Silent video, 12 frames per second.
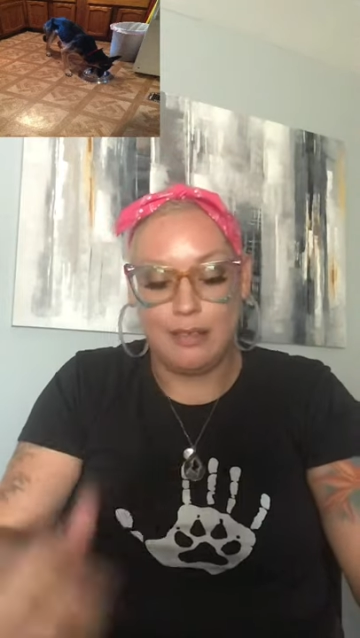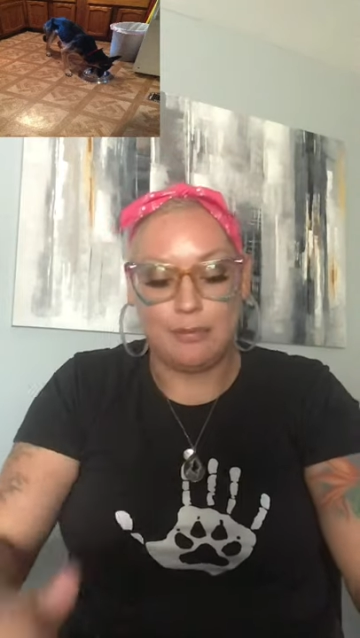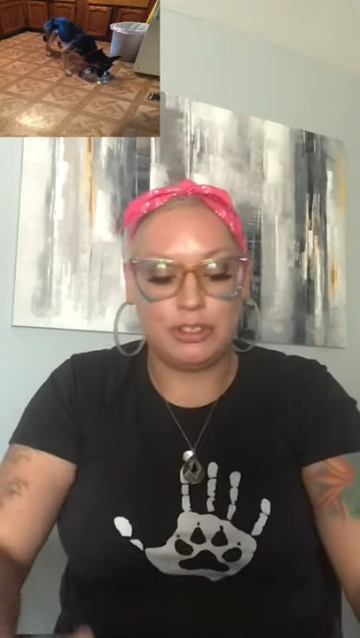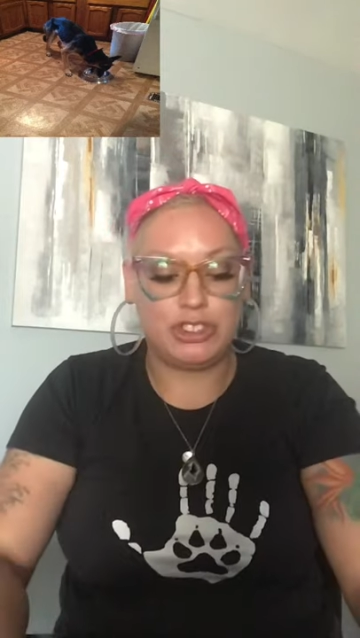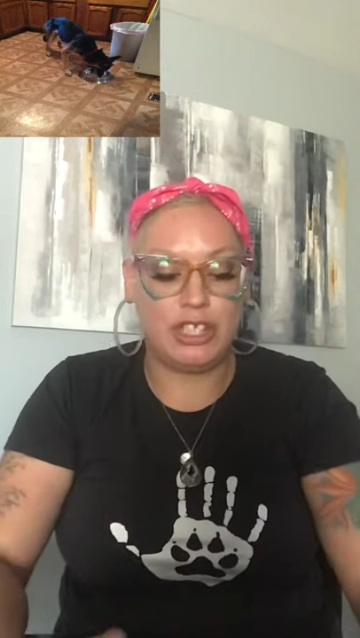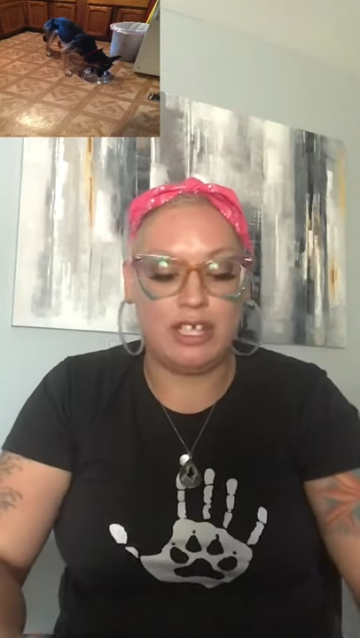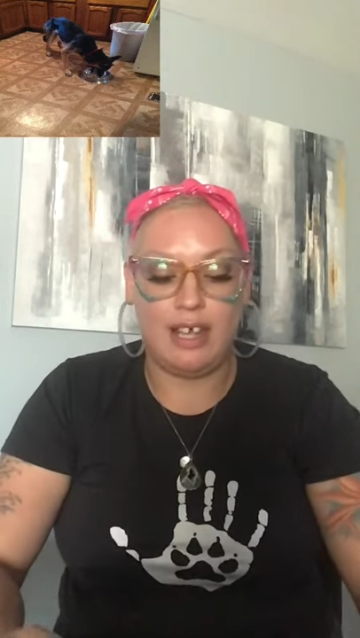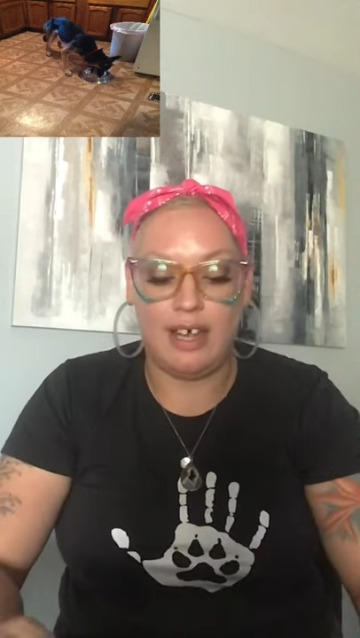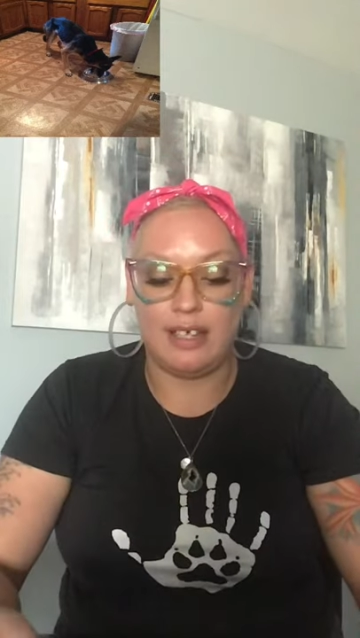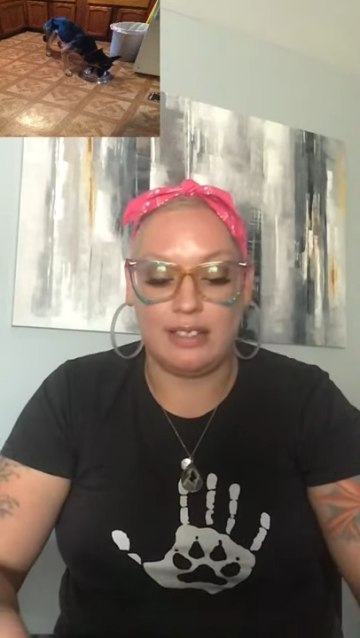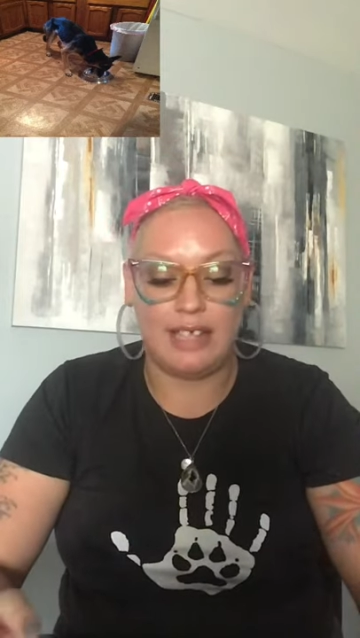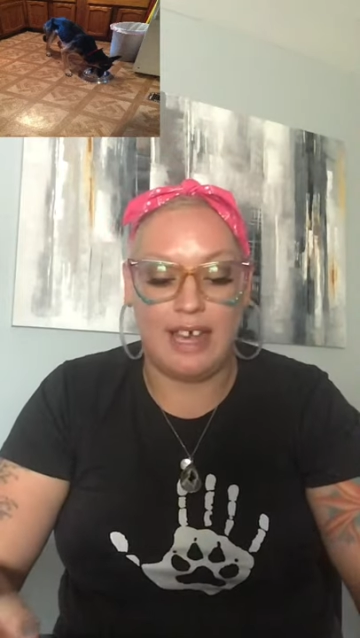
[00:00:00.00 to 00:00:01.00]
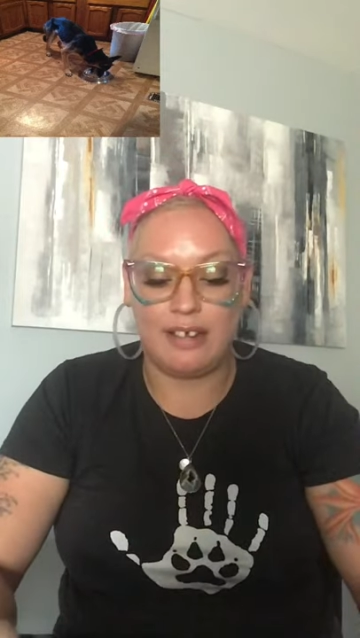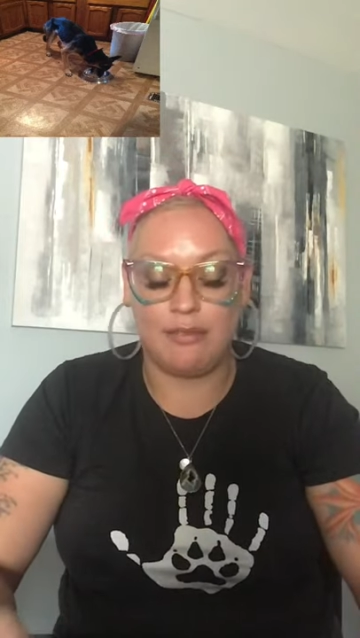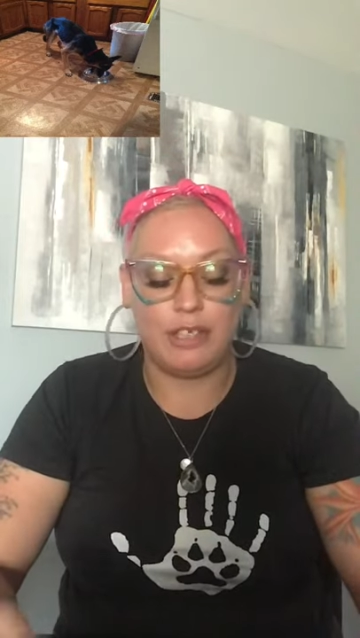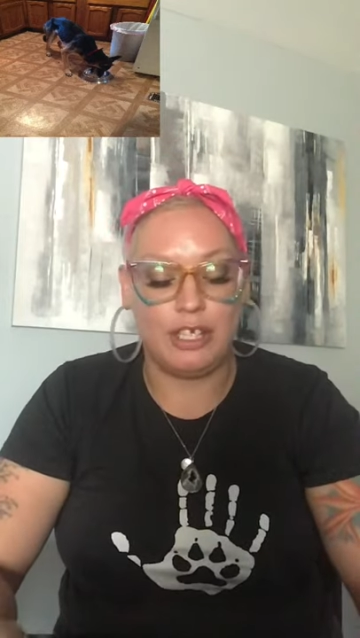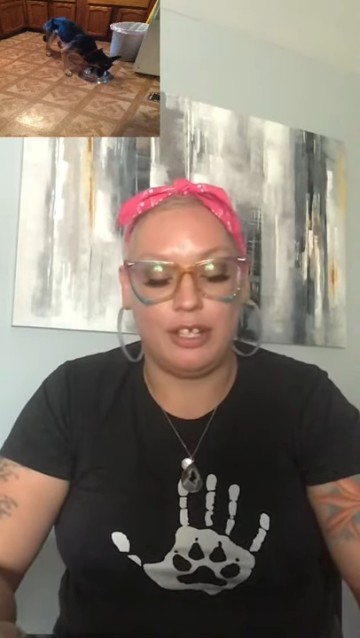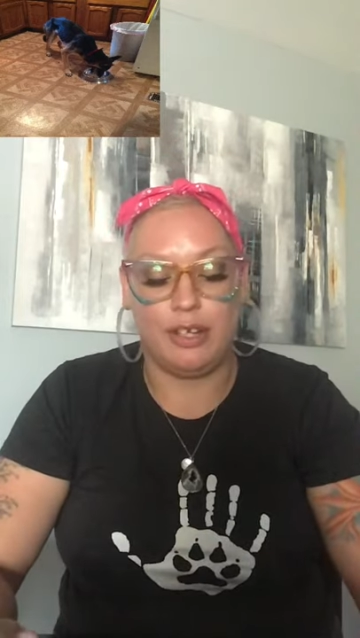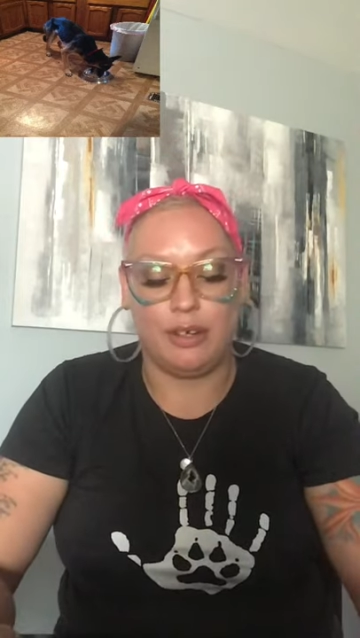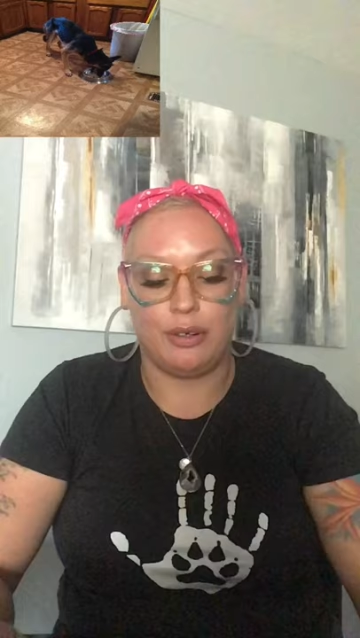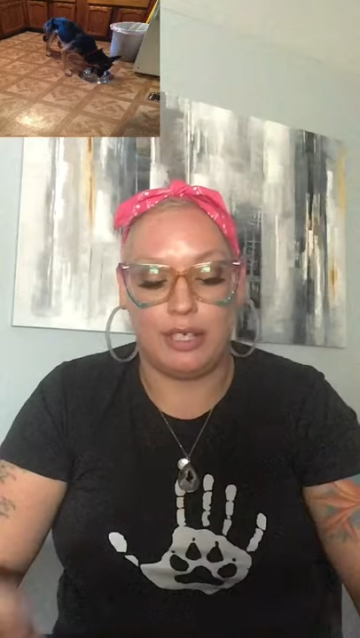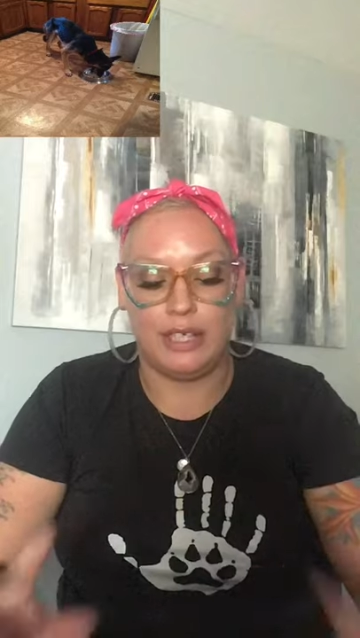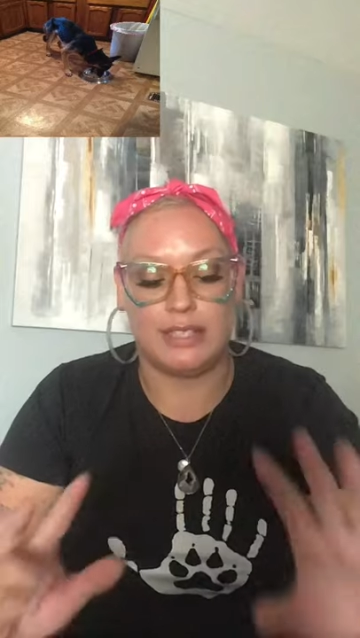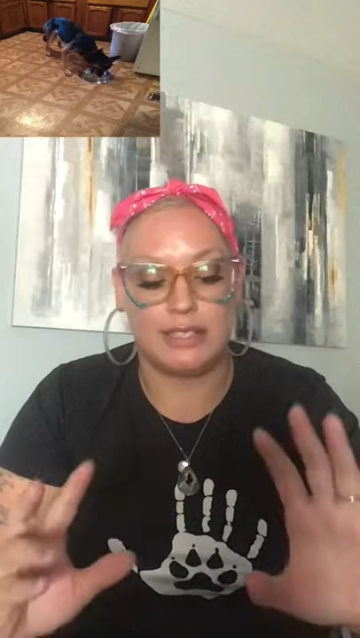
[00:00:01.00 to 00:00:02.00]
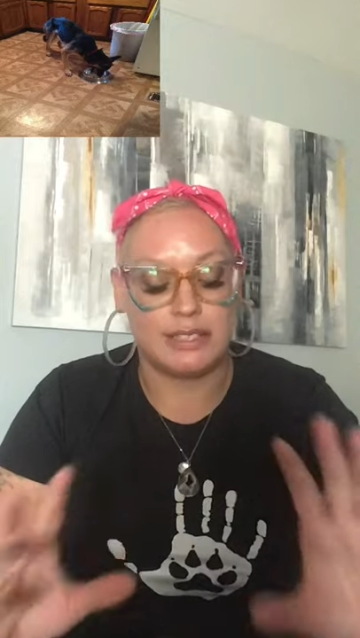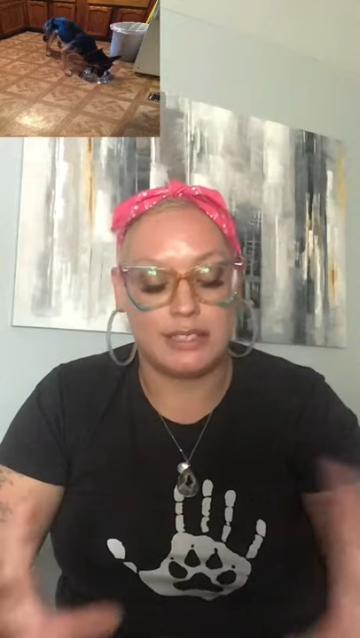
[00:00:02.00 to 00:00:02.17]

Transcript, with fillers: She had that video hits